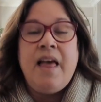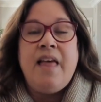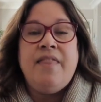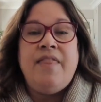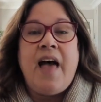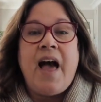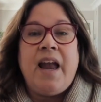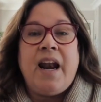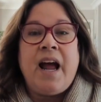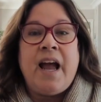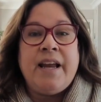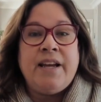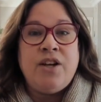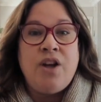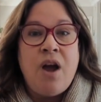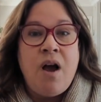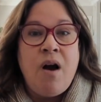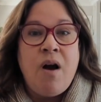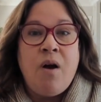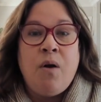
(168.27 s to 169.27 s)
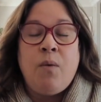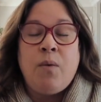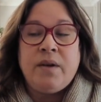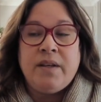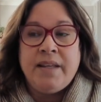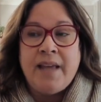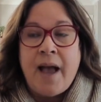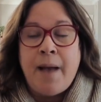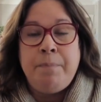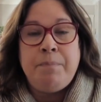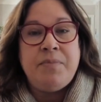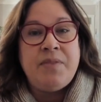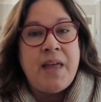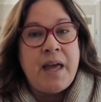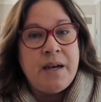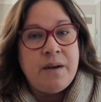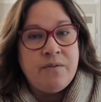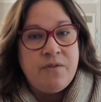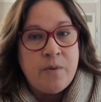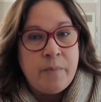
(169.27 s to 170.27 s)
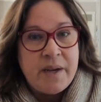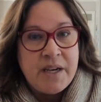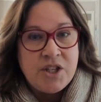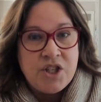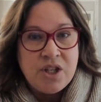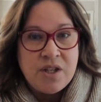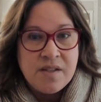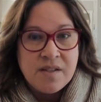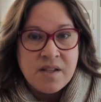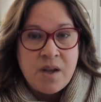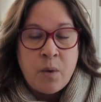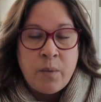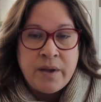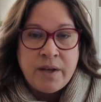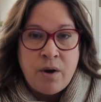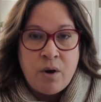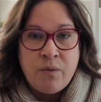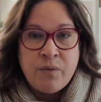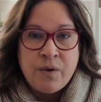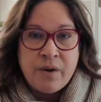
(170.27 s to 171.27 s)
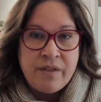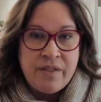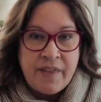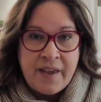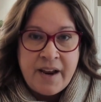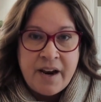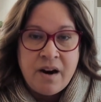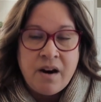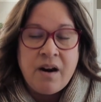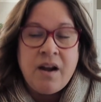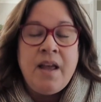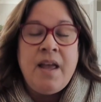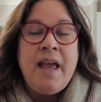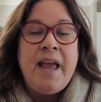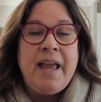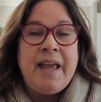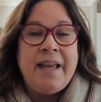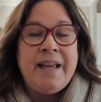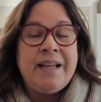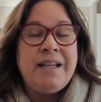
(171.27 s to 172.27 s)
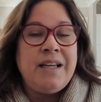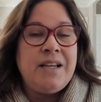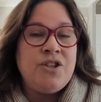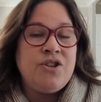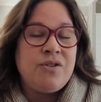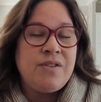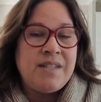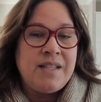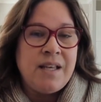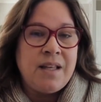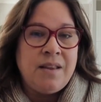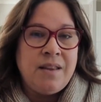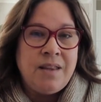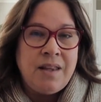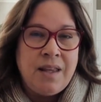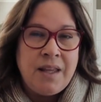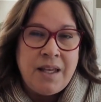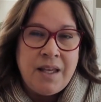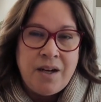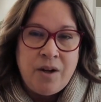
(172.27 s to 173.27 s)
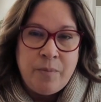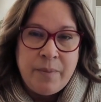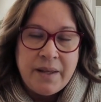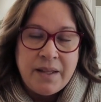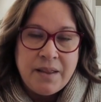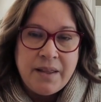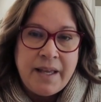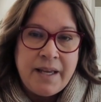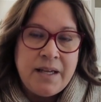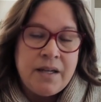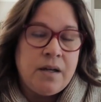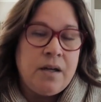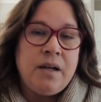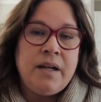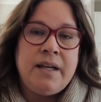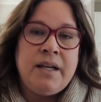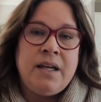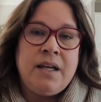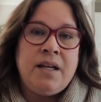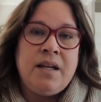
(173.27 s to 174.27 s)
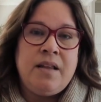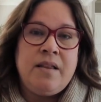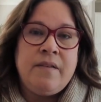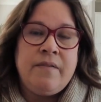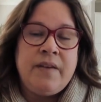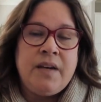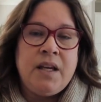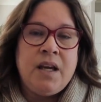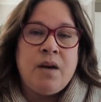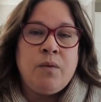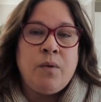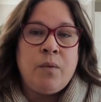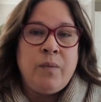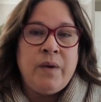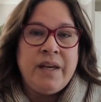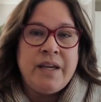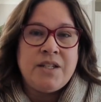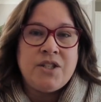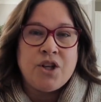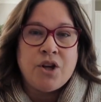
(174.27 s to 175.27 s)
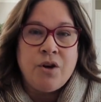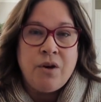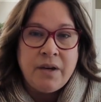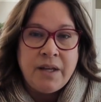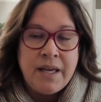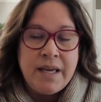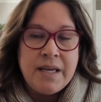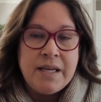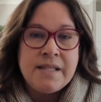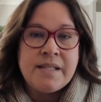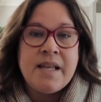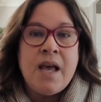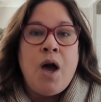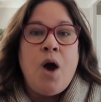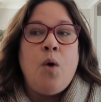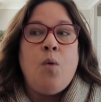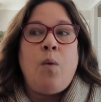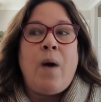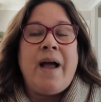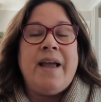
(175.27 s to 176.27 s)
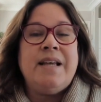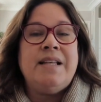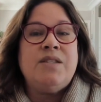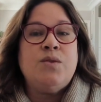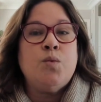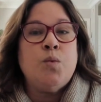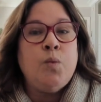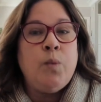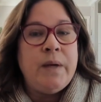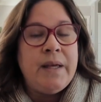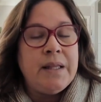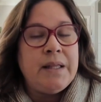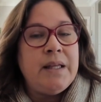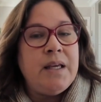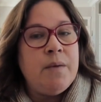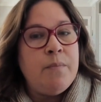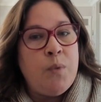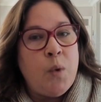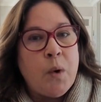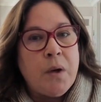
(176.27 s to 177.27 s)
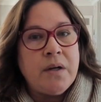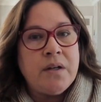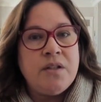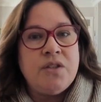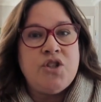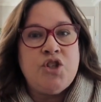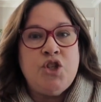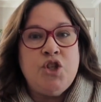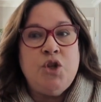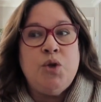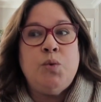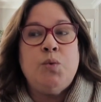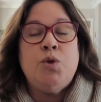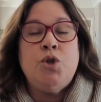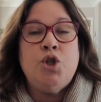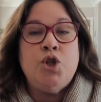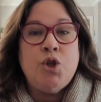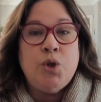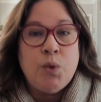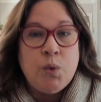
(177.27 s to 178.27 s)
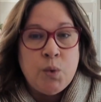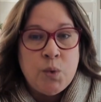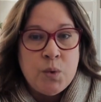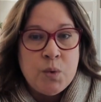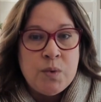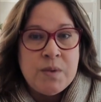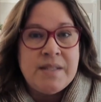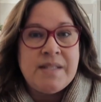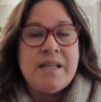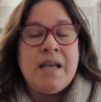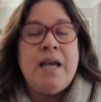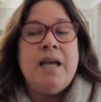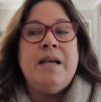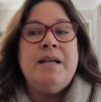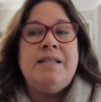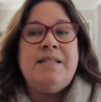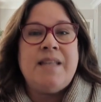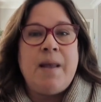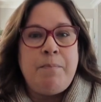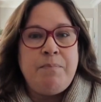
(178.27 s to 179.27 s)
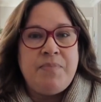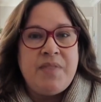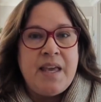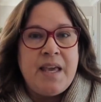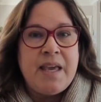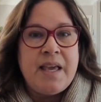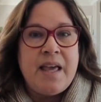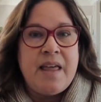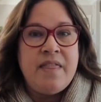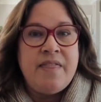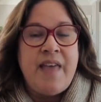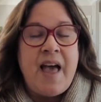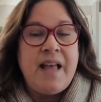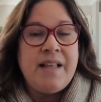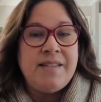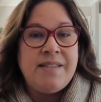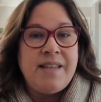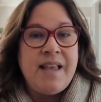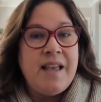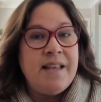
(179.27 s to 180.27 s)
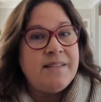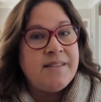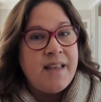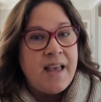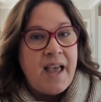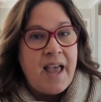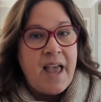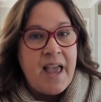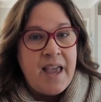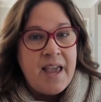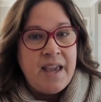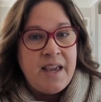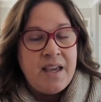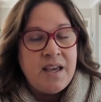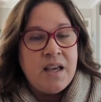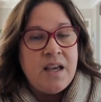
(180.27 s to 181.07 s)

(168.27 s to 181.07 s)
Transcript: that I know, yep, that information is going over there. And as you'll see a little bit later in the video when we get to cookies, why it's really important to choose something that says, hey,